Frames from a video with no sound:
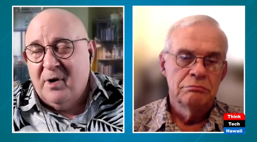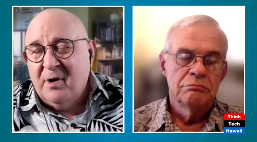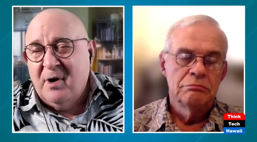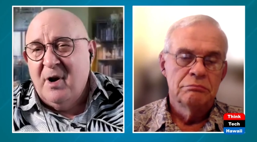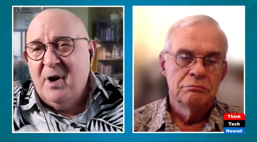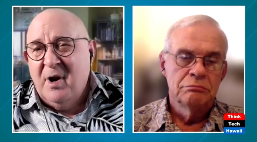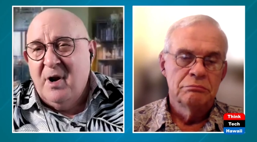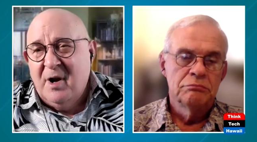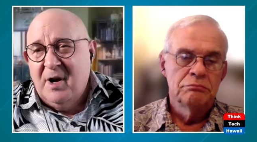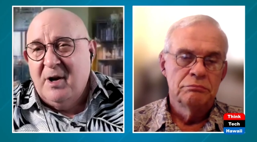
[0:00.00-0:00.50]
Speaker 1: and
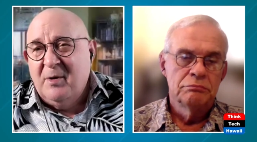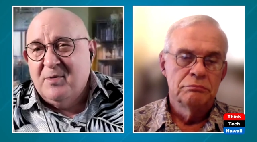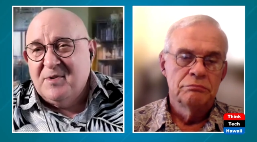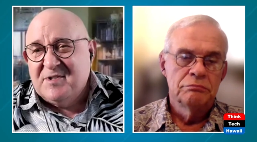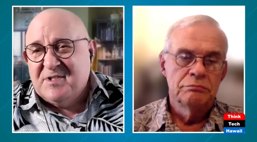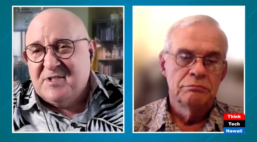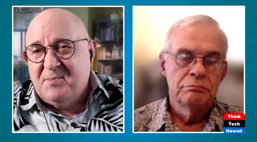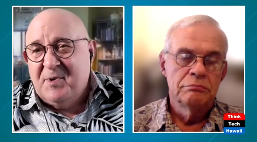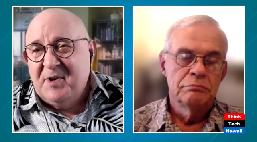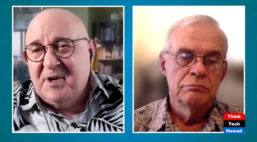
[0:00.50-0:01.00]
he
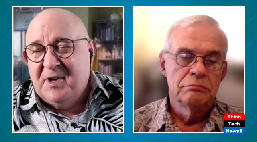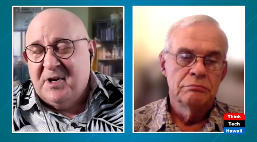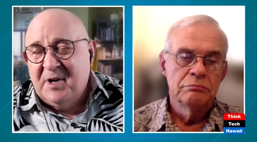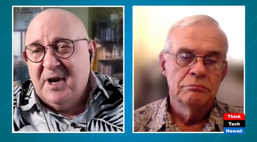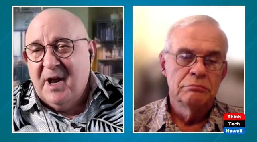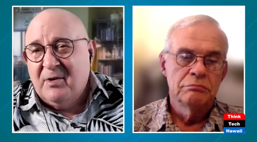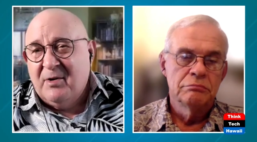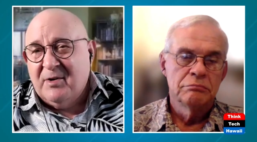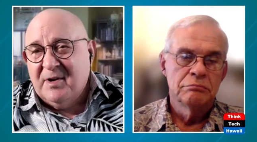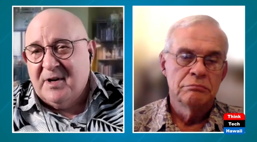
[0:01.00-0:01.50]
was
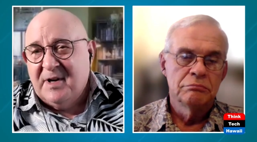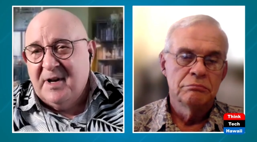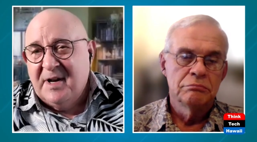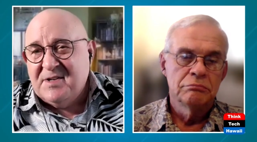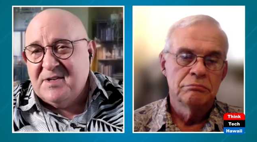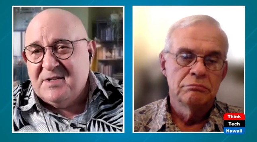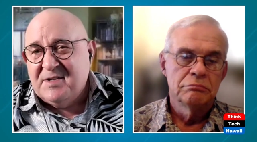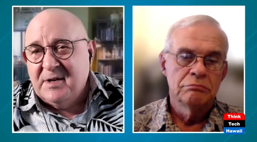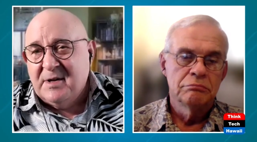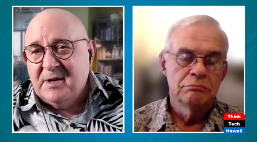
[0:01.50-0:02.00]
speaking out
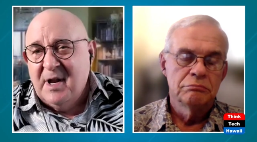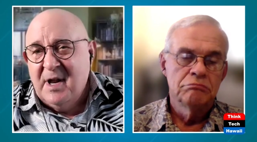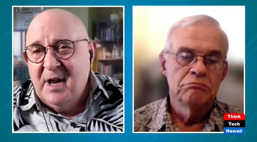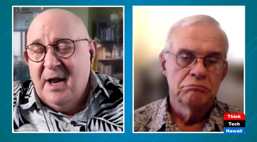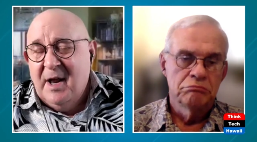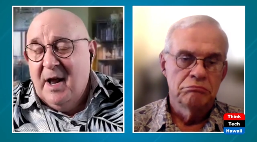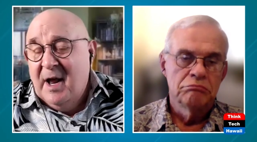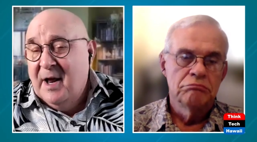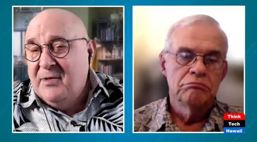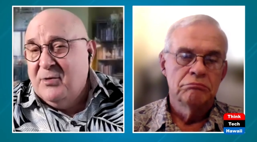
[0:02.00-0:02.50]
against it
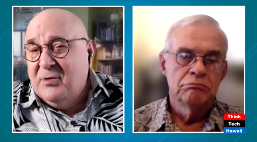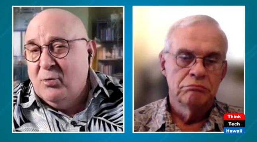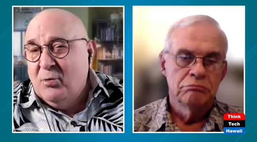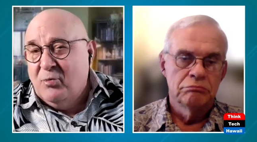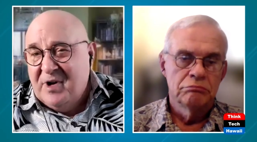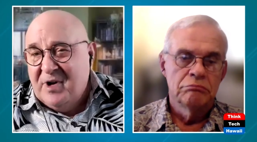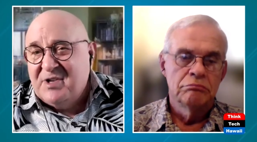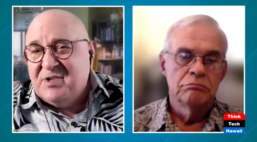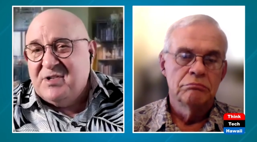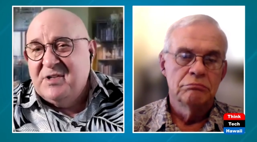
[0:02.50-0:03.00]
and the
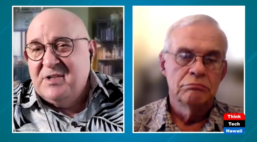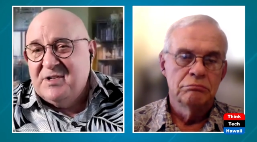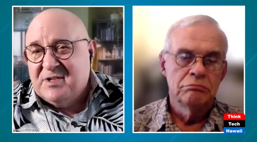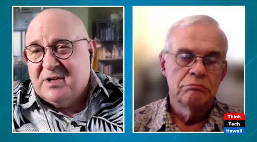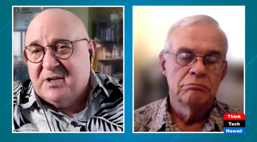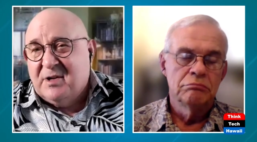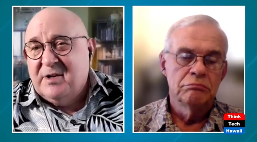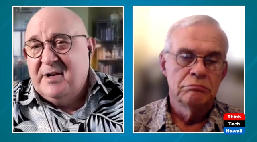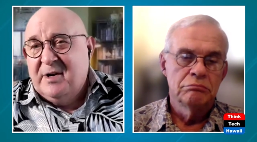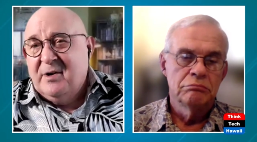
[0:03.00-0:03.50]
reason
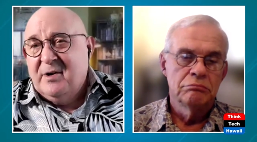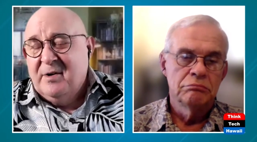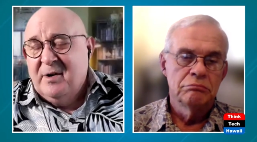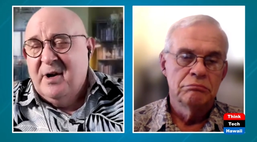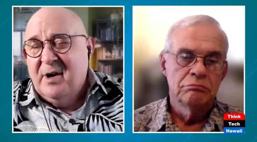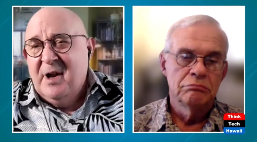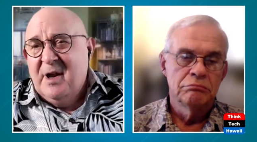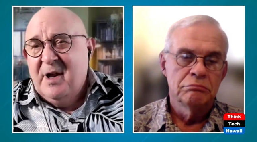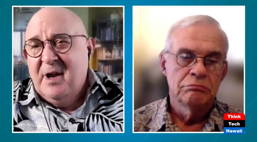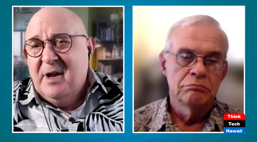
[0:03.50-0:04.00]
is clear
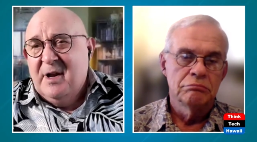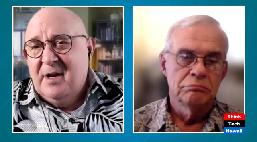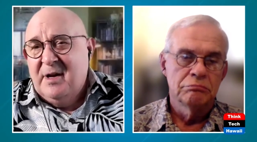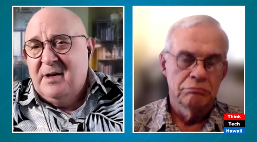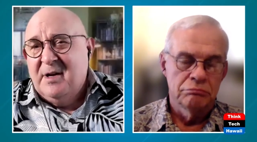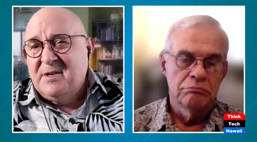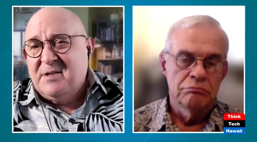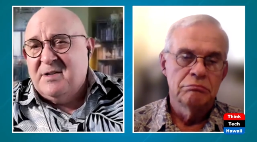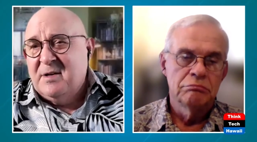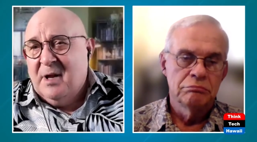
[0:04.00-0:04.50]

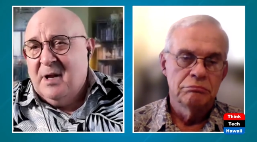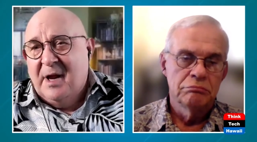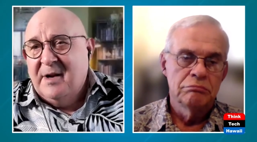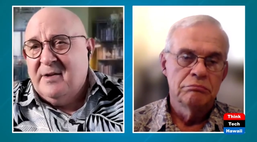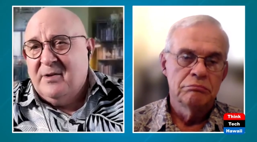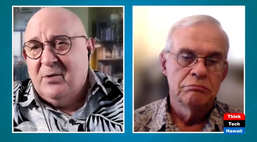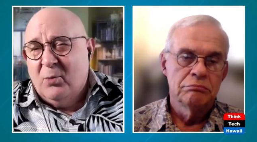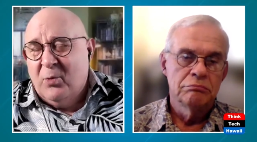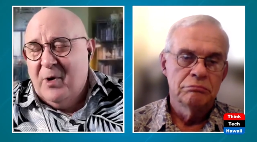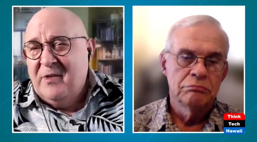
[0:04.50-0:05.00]
he doesn't
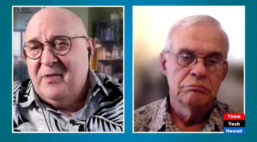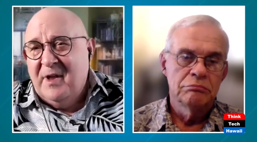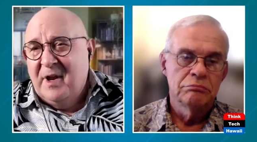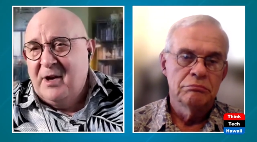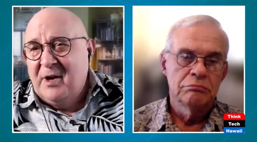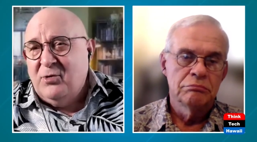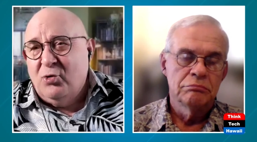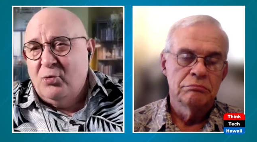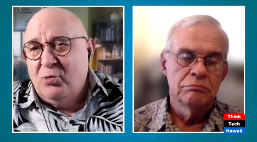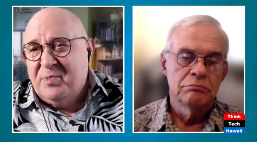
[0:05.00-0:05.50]
like the way
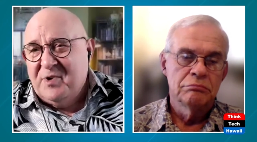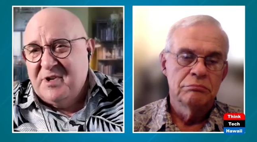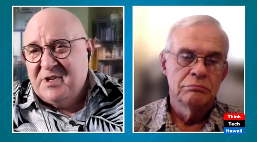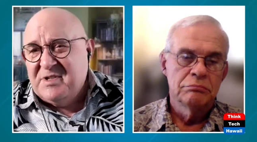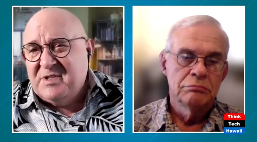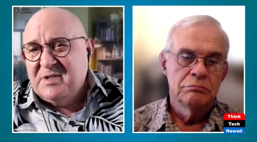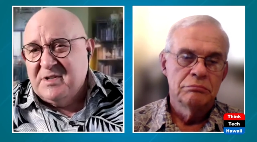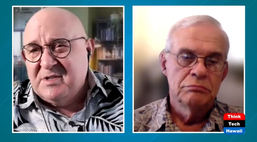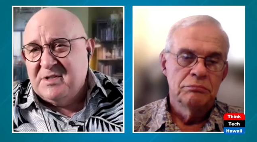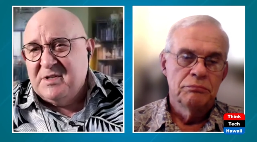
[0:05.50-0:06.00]
they do
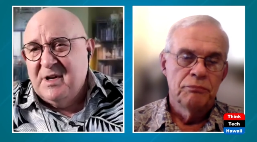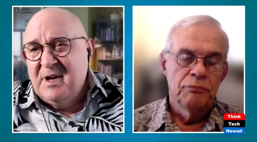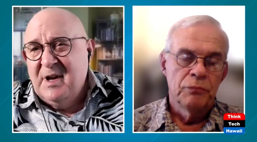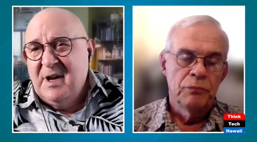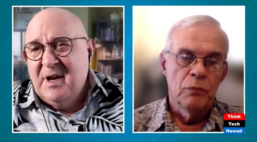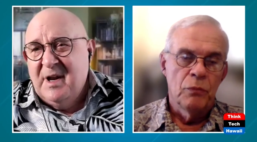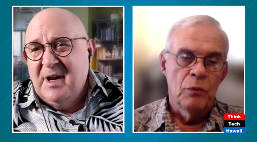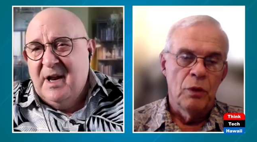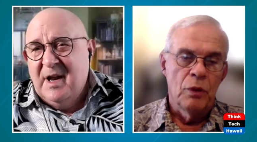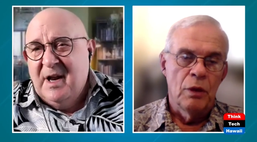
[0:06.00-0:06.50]
business
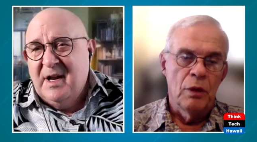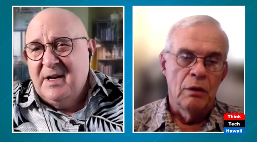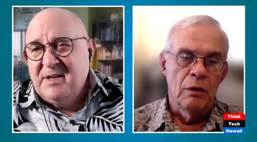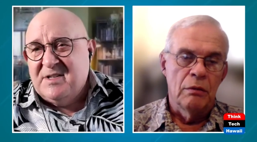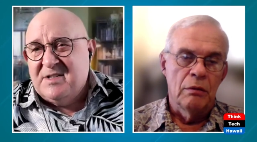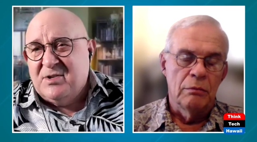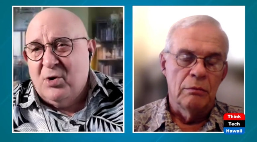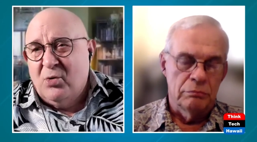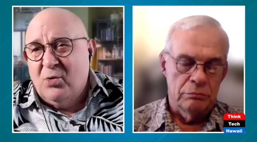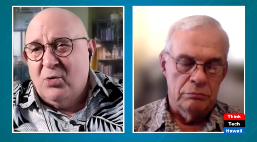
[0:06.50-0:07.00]

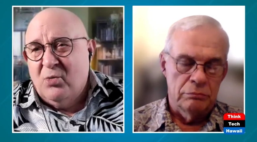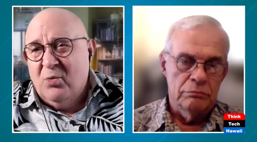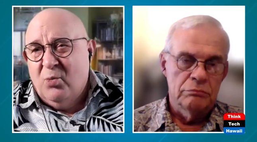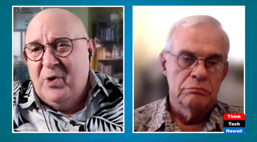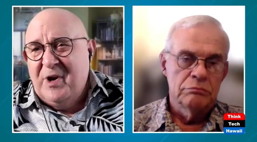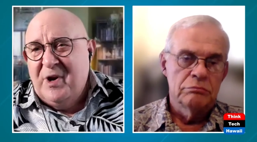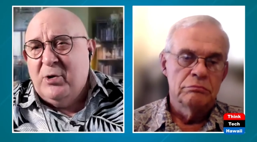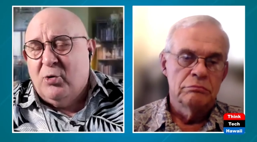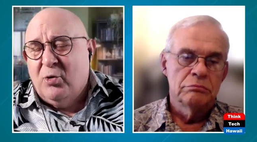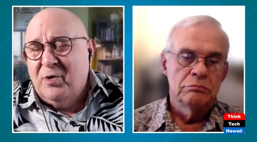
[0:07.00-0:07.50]
and so
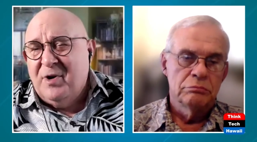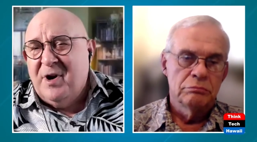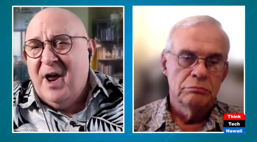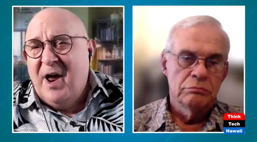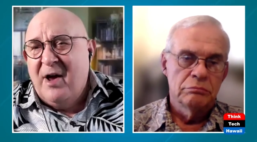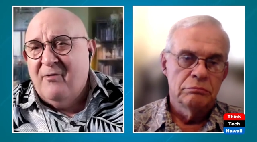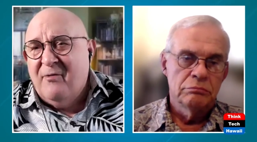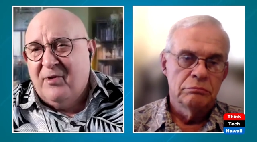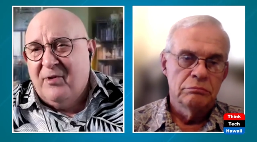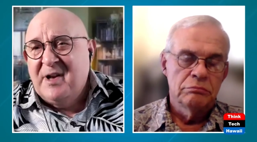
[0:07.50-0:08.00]
we could
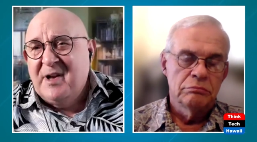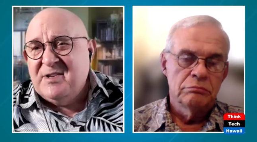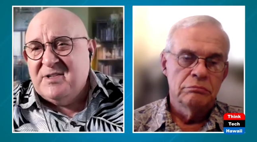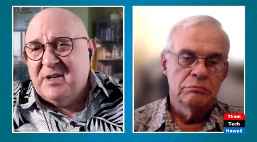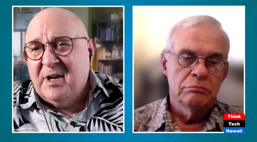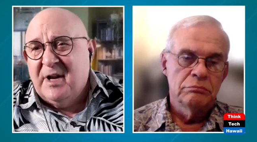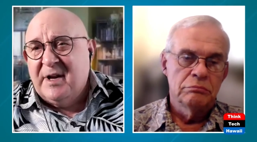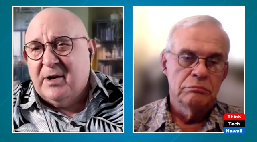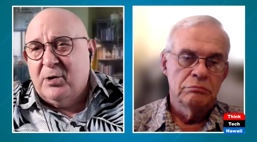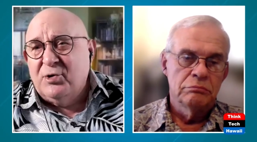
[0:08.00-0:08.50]
have
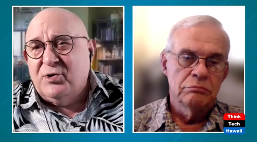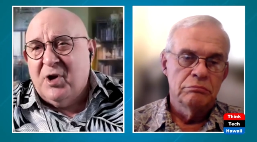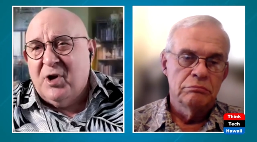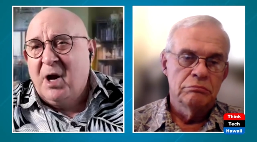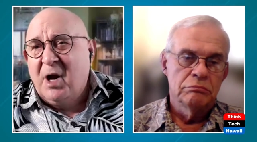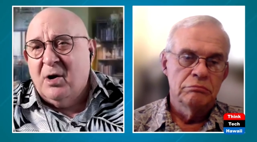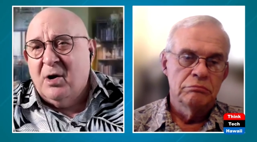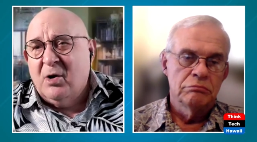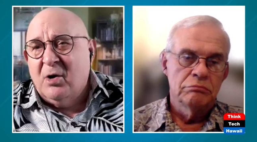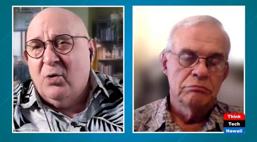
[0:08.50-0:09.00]
friends like
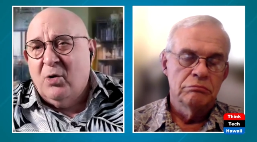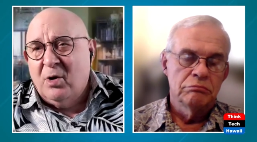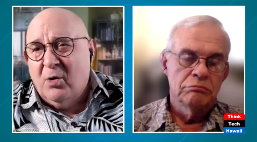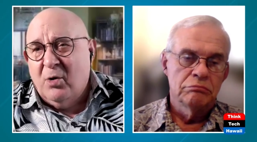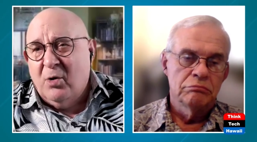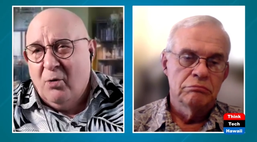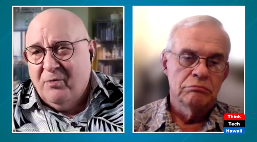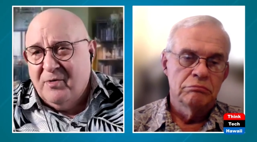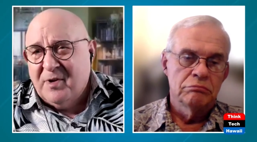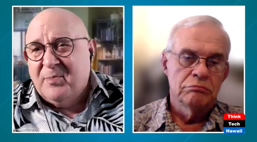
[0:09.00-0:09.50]
katanga
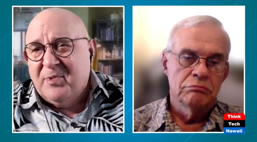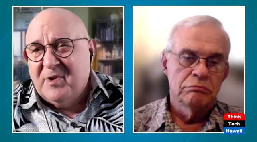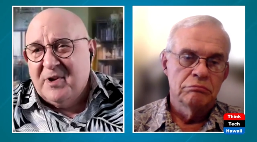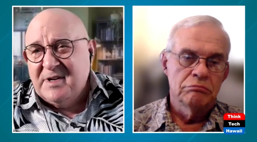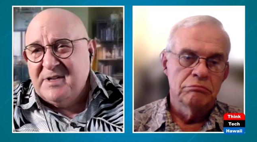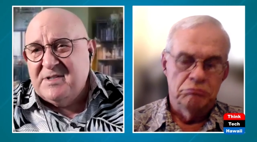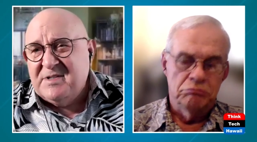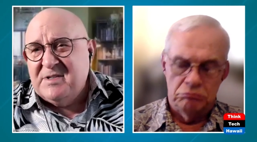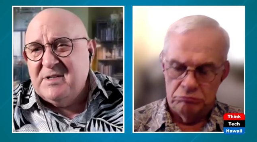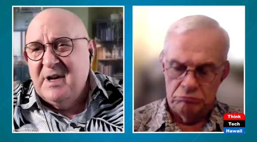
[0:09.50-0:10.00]
all over the
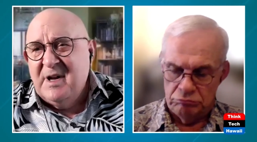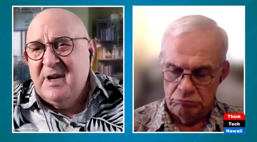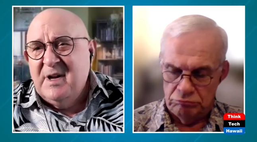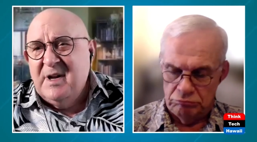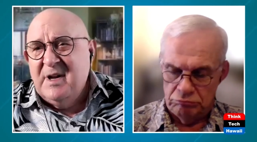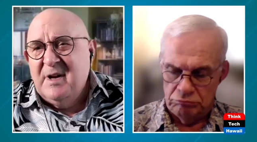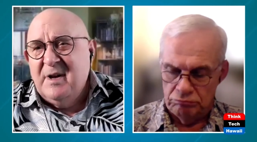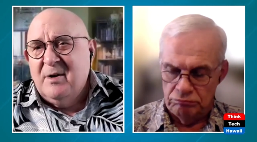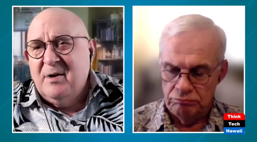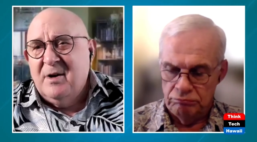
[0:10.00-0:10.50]
place
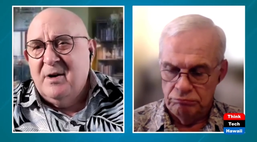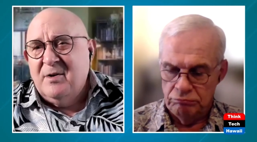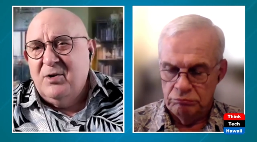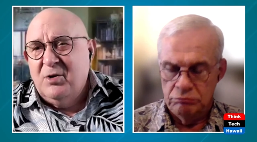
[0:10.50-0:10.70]
mm-hmm.